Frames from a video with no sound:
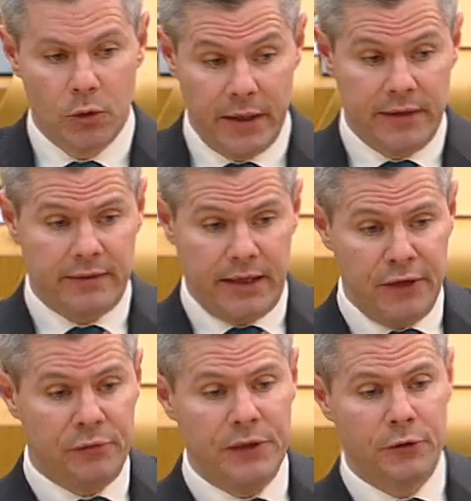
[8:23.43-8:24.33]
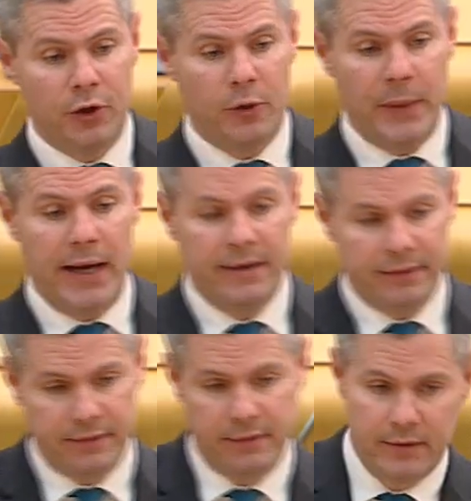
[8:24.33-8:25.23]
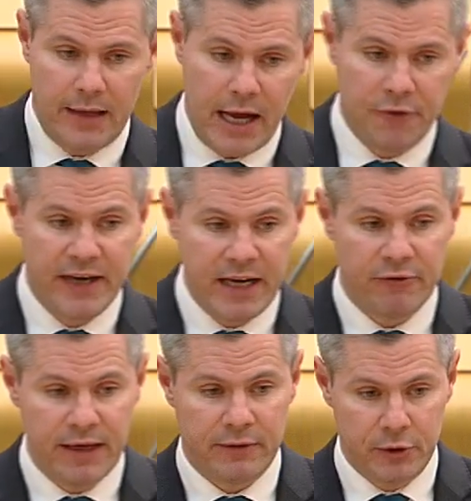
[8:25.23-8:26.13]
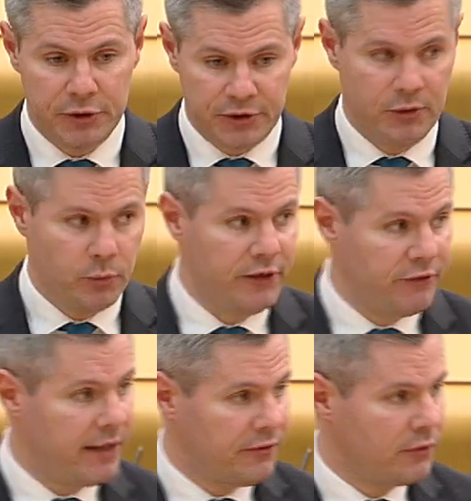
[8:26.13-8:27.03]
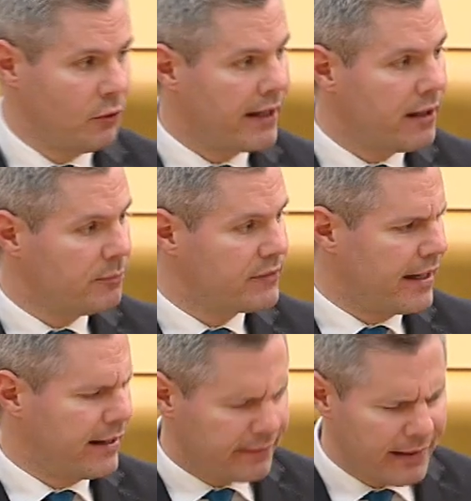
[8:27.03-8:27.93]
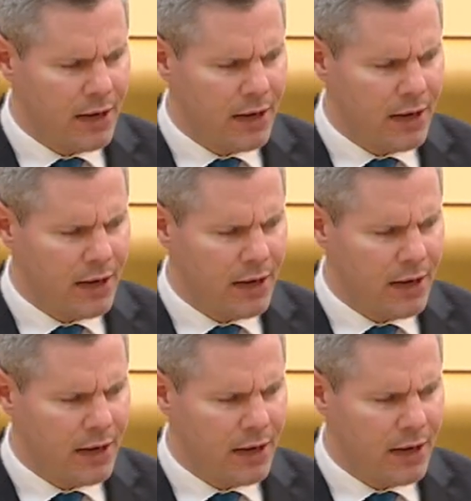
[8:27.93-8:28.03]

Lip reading: Whereas if we do not pass a rate resolution, we raise no income tax.